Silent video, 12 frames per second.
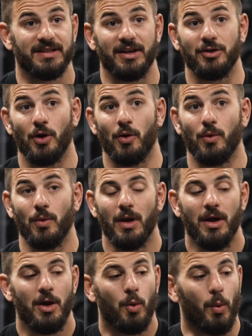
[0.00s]
I know
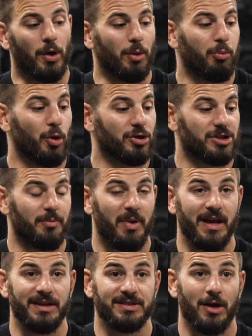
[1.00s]
where to push the
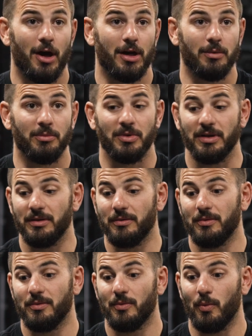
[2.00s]
pace on them and